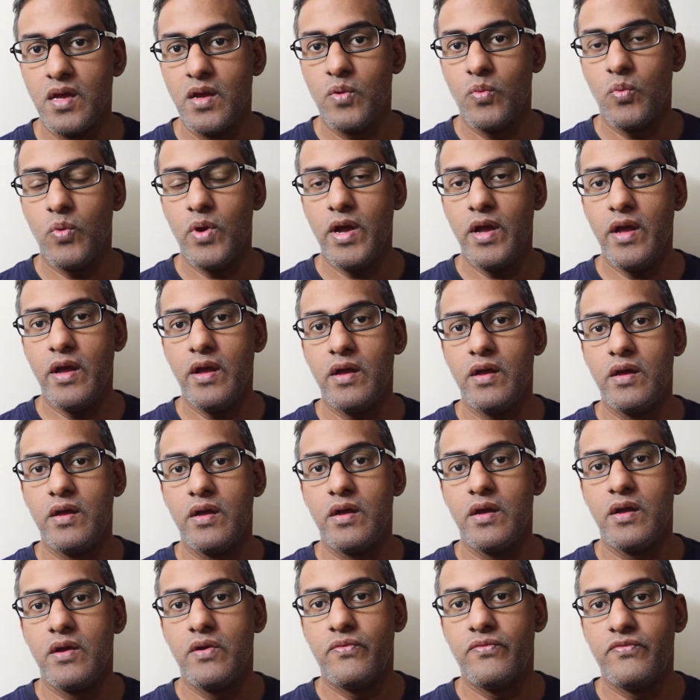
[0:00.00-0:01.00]
where
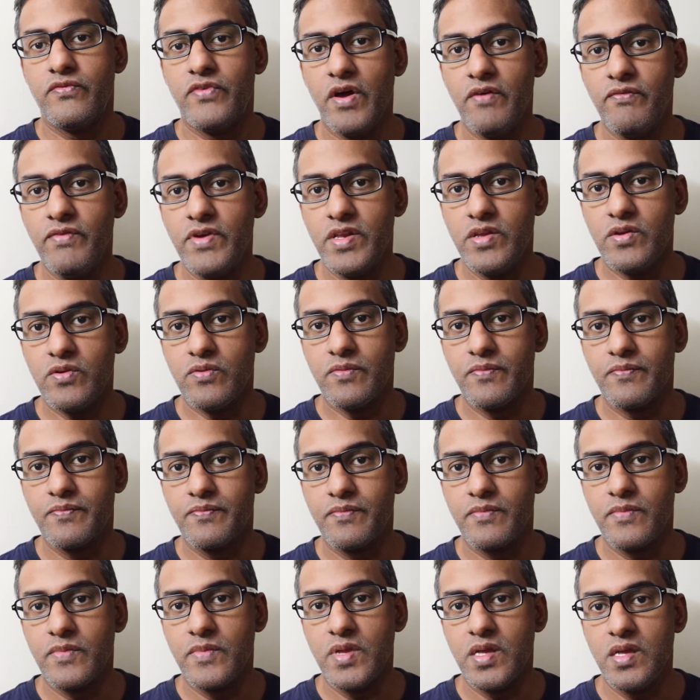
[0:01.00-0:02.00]
revenue
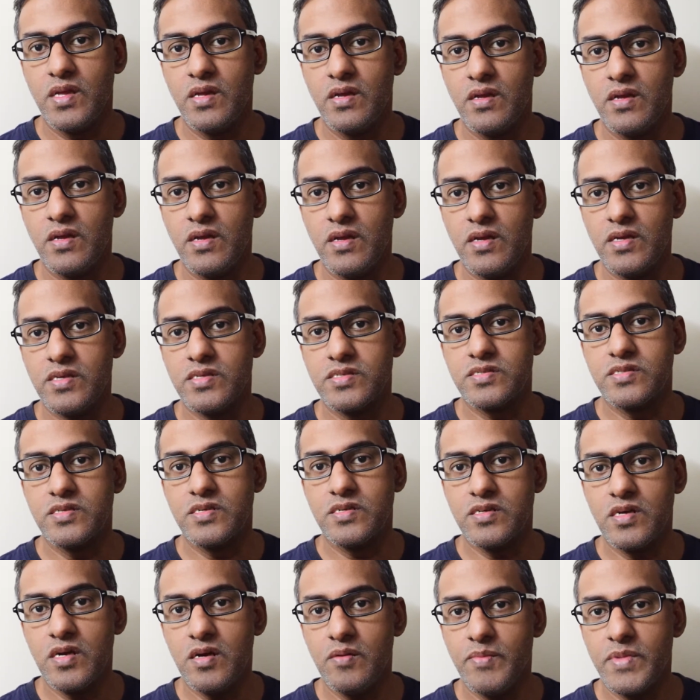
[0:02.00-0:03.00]
is
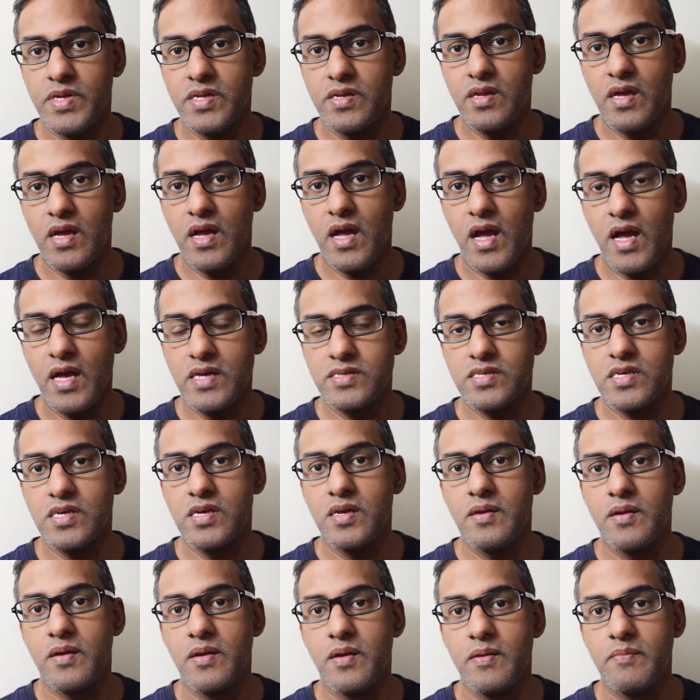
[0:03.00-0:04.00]
determined as
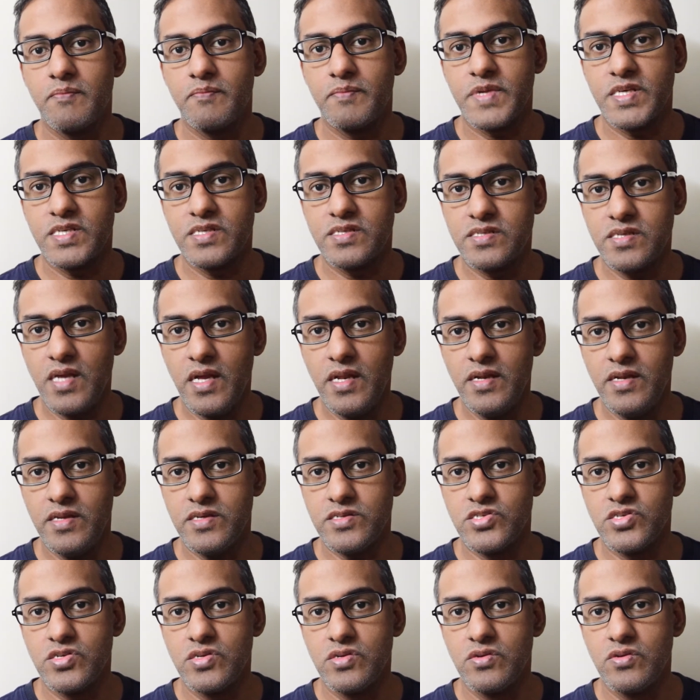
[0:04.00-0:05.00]
a
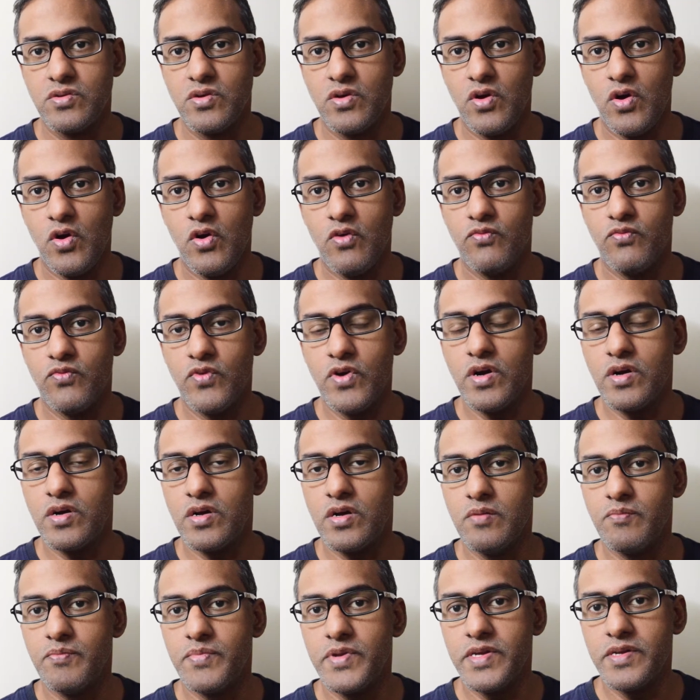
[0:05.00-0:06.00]
percentage of work
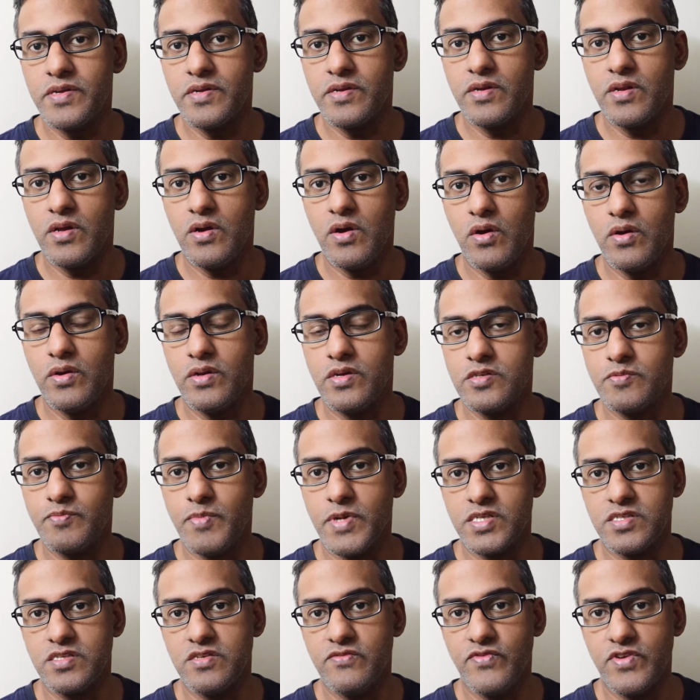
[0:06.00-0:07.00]
completed on a
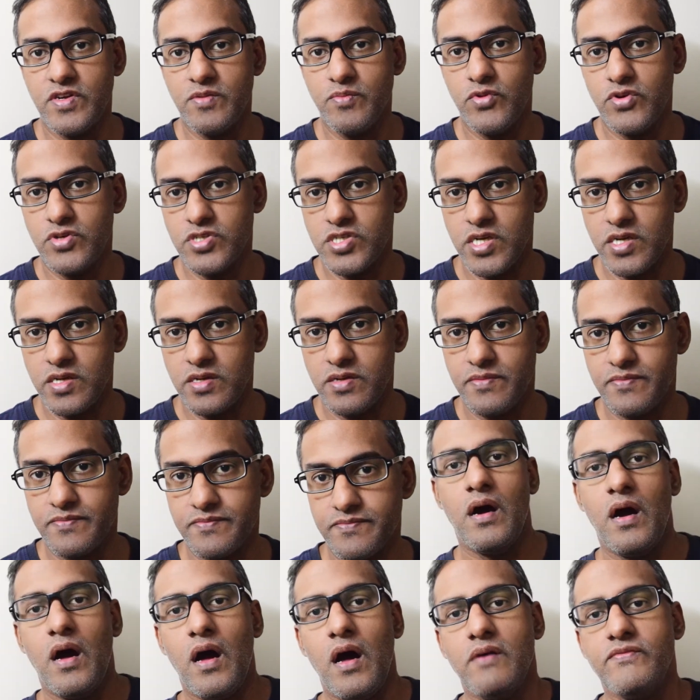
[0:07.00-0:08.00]
specific project.
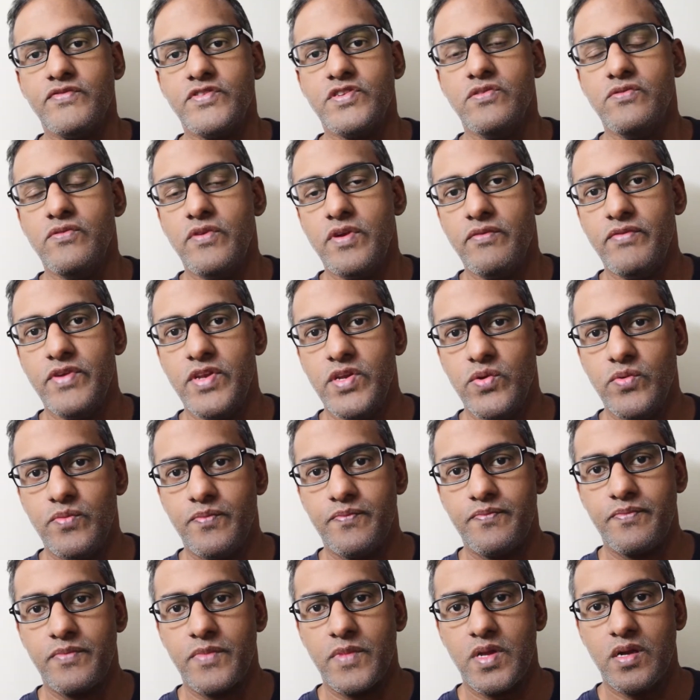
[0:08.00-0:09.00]
After revenue
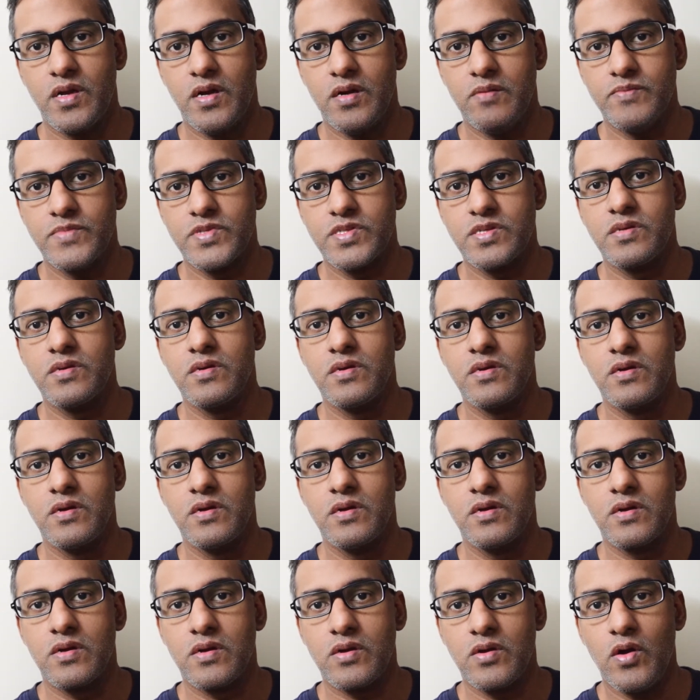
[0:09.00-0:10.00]
comes
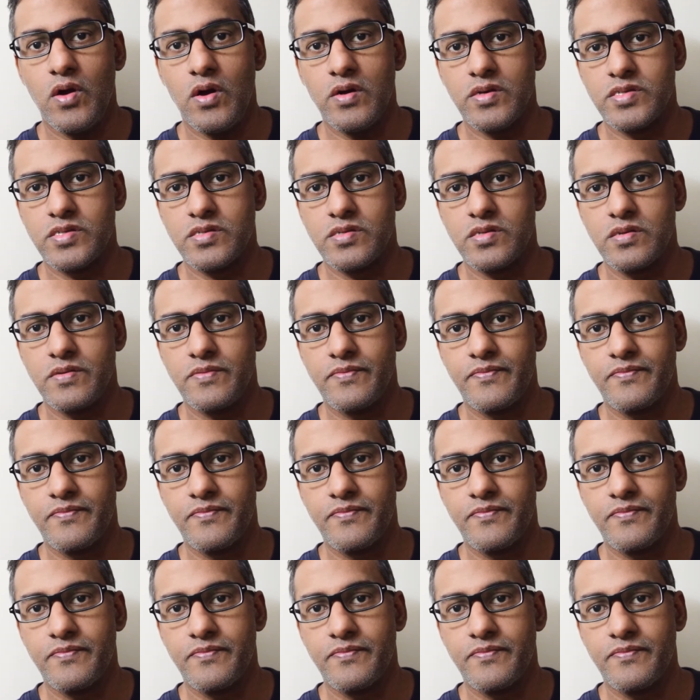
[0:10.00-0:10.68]
costs.